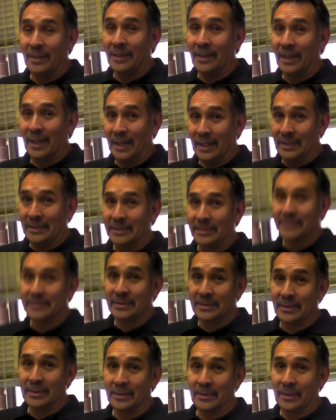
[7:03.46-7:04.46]
has
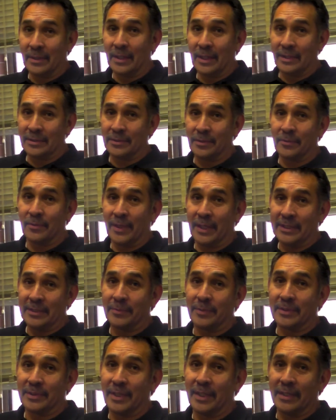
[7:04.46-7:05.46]
her rights
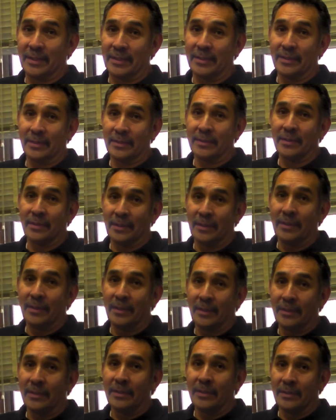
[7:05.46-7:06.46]
protected
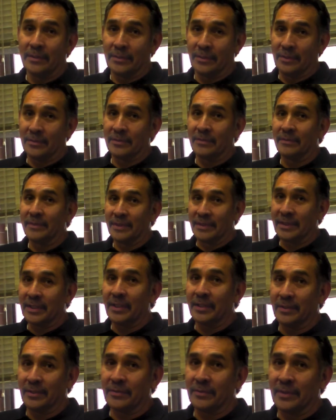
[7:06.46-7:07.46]
in terms of this
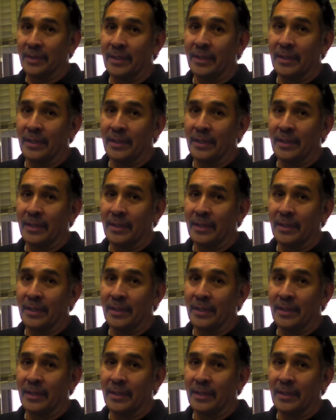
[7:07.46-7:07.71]
country.